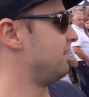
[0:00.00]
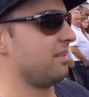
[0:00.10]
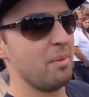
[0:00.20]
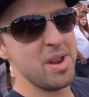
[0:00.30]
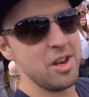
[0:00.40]

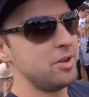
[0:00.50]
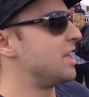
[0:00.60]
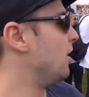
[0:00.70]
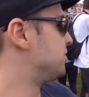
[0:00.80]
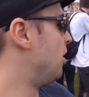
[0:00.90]
I mean, you can
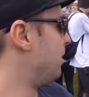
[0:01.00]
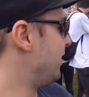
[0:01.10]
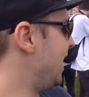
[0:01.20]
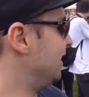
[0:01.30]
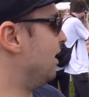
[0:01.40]
tell it's old by the
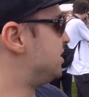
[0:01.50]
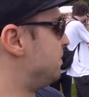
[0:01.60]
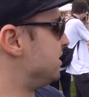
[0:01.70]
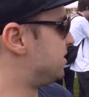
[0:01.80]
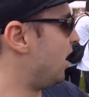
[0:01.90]
headlights, but
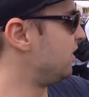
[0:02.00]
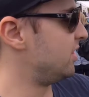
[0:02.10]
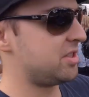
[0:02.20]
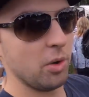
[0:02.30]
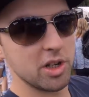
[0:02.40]
the side of it
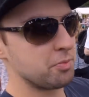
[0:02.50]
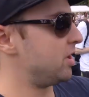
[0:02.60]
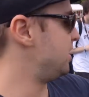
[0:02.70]
still looks pretty